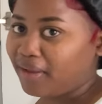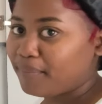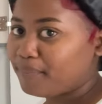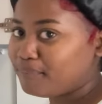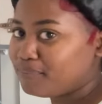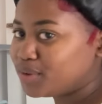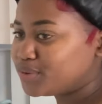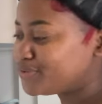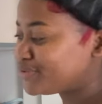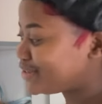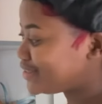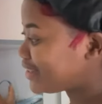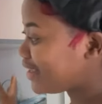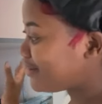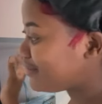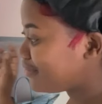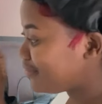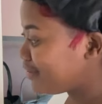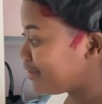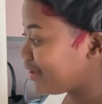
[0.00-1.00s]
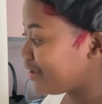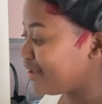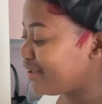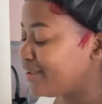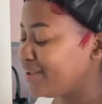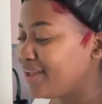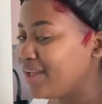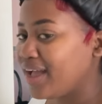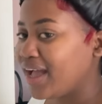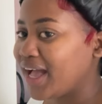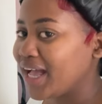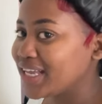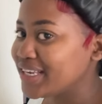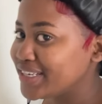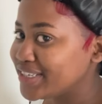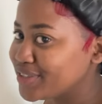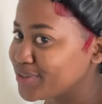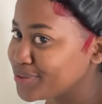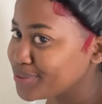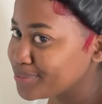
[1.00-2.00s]
Move stuff here. I
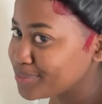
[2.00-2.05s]
need to